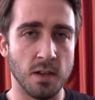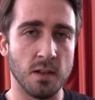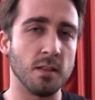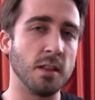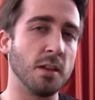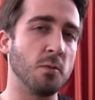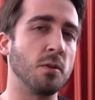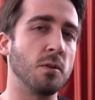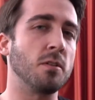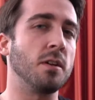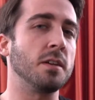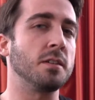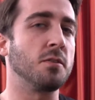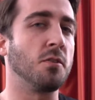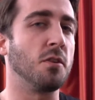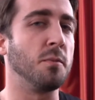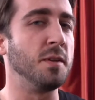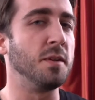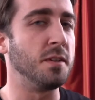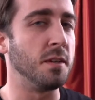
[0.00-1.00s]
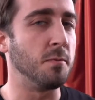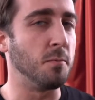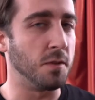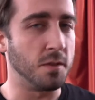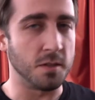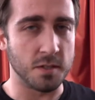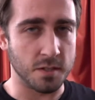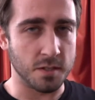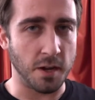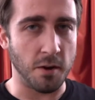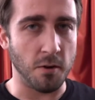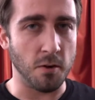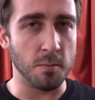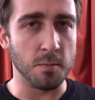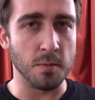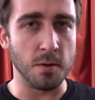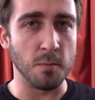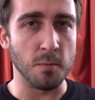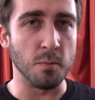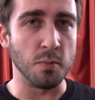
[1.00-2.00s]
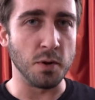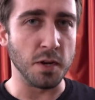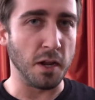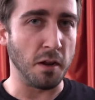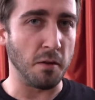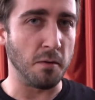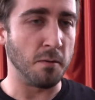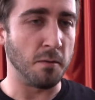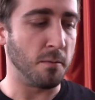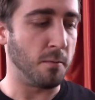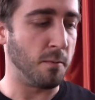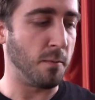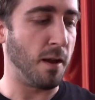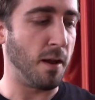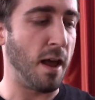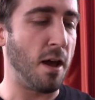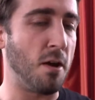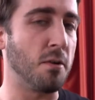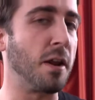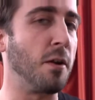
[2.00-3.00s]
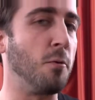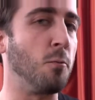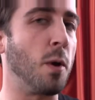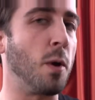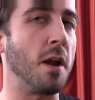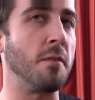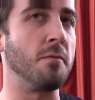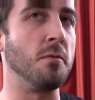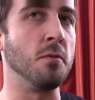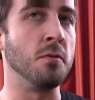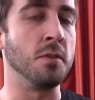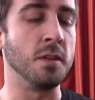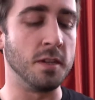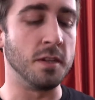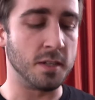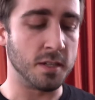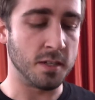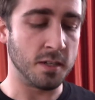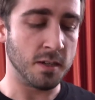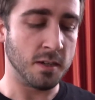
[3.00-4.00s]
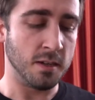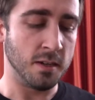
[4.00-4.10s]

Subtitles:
like what Classic Army did with the Scarab. They're bringing out a rifle that is